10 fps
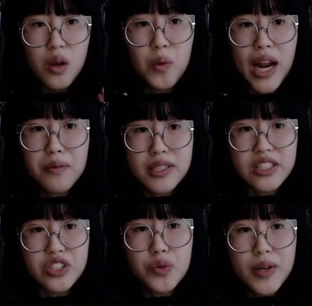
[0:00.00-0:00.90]
When I was
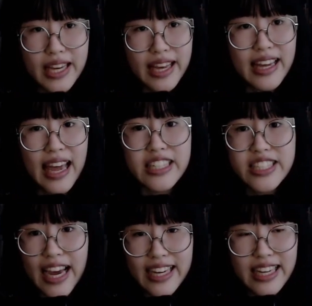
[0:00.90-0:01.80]
doing it and
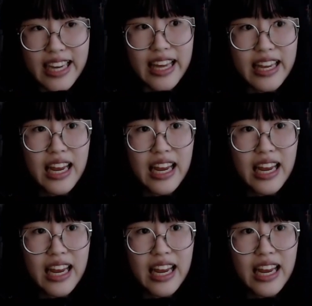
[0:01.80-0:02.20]
checking it,